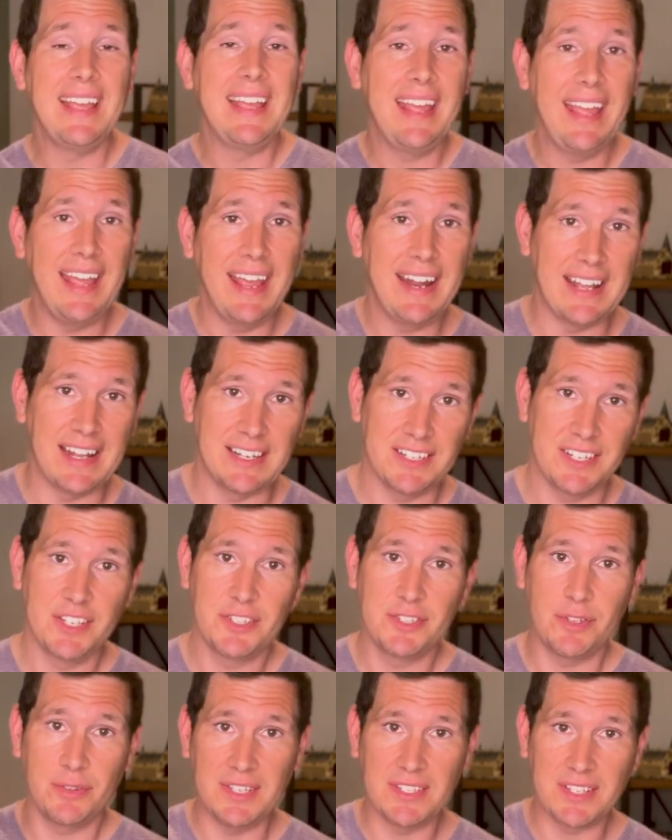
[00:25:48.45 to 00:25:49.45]
Hit it
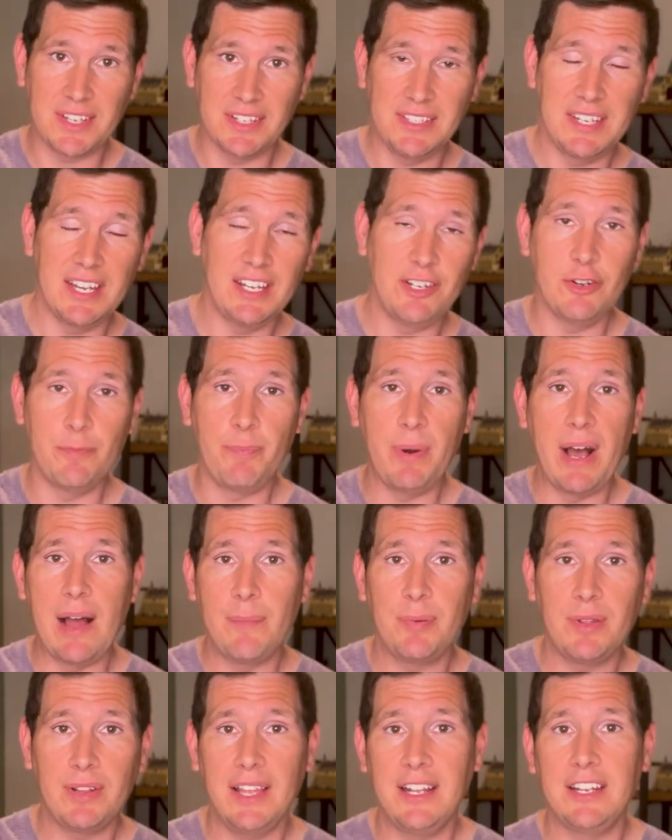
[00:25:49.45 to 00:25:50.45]
so these continue to
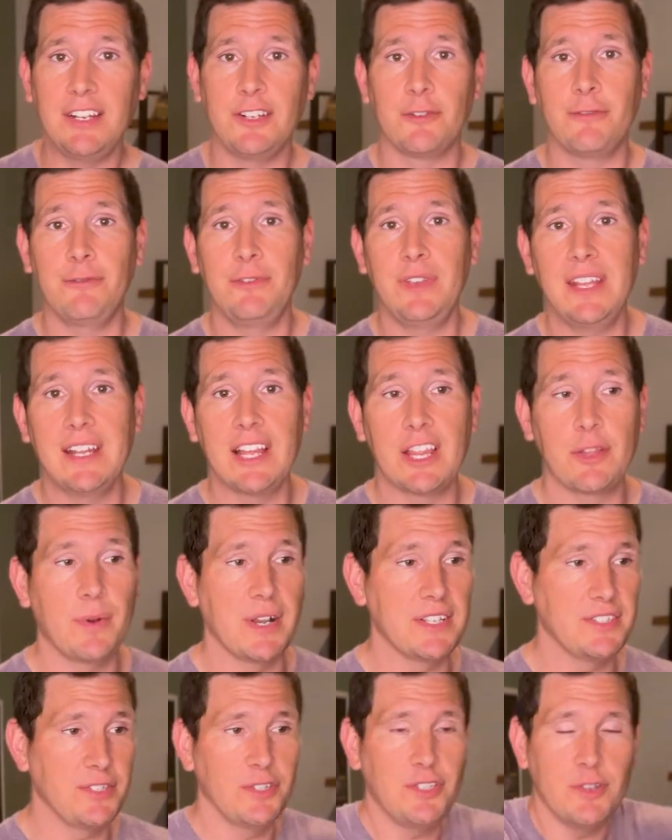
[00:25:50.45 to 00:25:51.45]
populate in your feed.
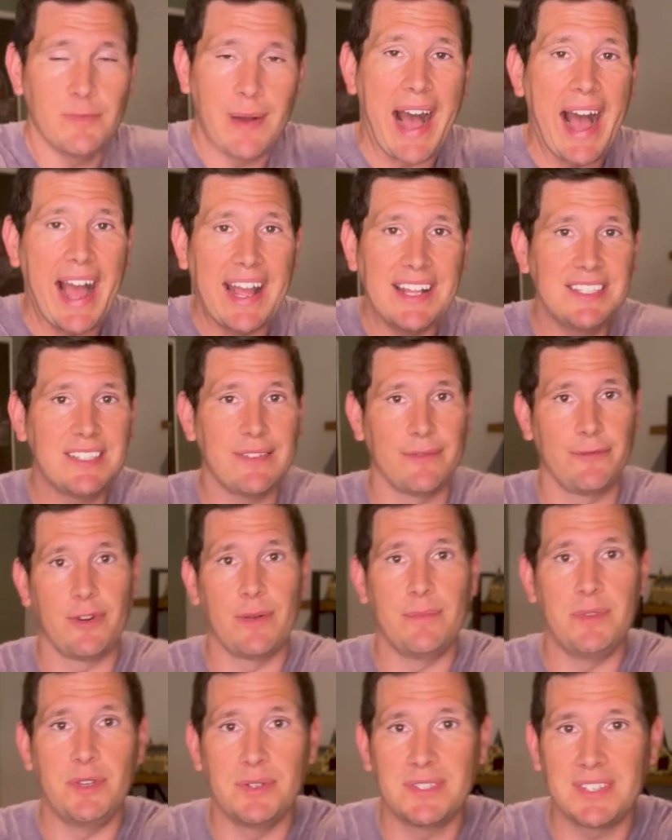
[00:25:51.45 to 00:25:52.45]
Otherwise, YouTube hides them
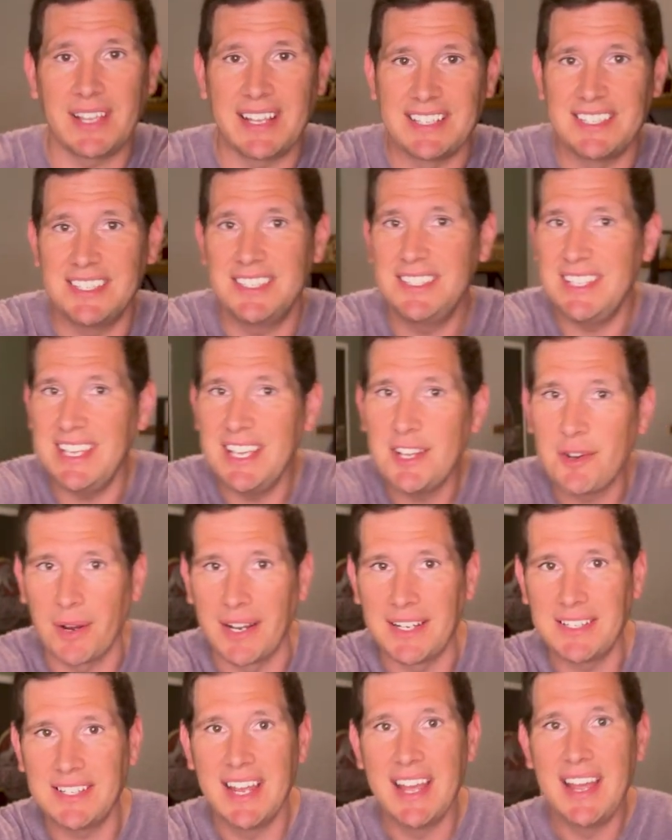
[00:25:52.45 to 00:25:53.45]
from you. It's like a
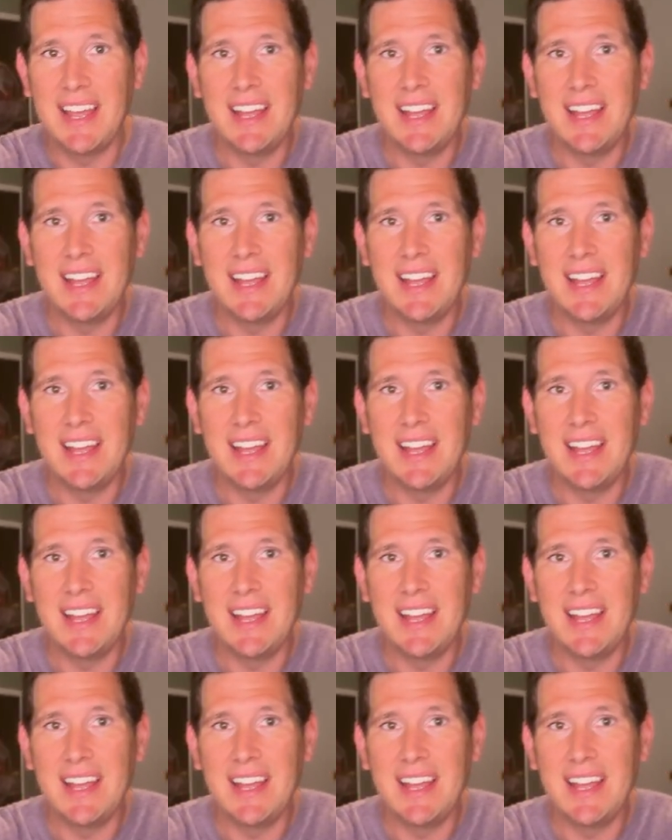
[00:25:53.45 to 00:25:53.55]
secret.